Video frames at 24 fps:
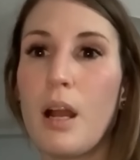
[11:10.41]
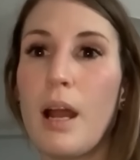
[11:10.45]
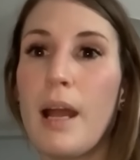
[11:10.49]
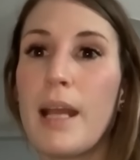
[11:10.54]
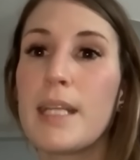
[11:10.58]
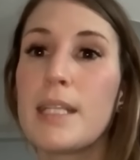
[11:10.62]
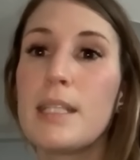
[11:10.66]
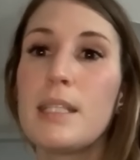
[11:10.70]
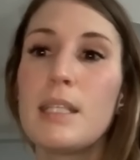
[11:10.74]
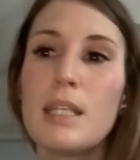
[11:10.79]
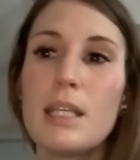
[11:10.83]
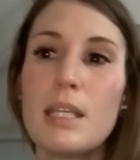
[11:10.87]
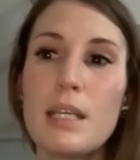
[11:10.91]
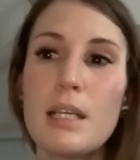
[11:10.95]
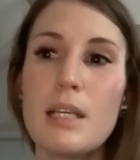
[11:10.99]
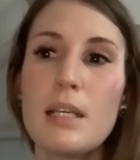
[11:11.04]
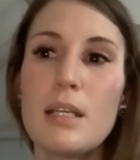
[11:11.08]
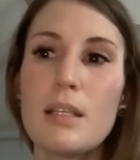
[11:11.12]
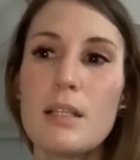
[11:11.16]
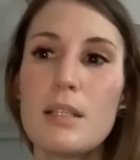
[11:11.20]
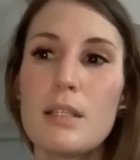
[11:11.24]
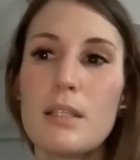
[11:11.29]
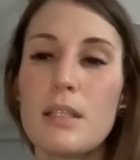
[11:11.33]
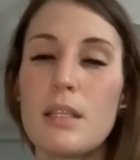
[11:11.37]

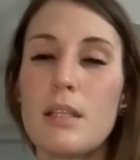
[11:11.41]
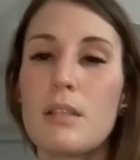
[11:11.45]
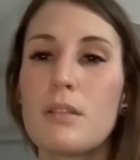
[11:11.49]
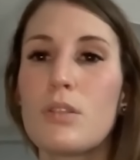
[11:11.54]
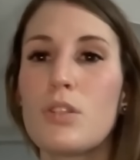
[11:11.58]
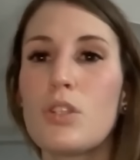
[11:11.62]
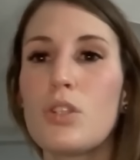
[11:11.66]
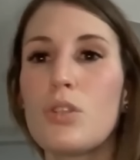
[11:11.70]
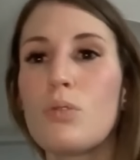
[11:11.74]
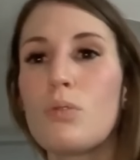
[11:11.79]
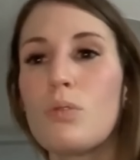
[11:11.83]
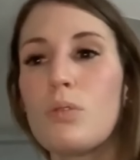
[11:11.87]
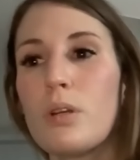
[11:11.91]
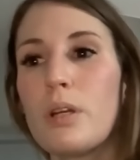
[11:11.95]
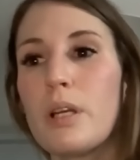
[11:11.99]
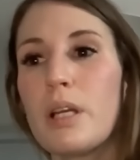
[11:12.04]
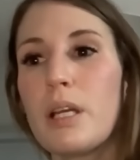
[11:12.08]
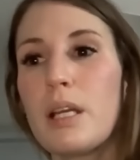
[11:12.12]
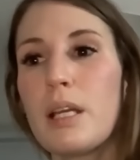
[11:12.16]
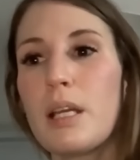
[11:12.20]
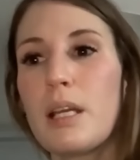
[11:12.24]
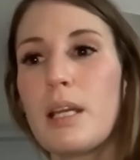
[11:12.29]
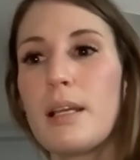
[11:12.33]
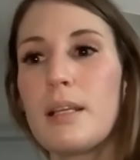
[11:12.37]
ideas and
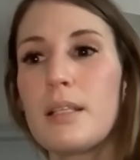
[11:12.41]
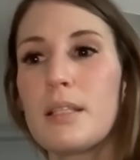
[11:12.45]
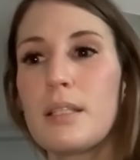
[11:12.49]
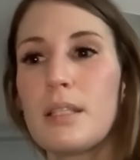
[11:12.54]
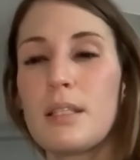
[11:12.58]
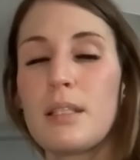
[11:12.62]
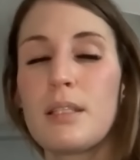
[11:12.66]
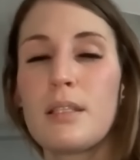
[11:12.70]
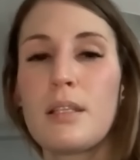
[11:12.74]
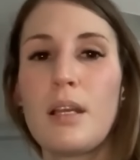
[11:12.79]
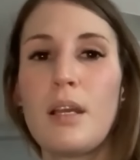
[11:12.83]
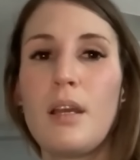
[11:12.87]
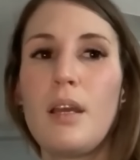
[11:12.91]
stories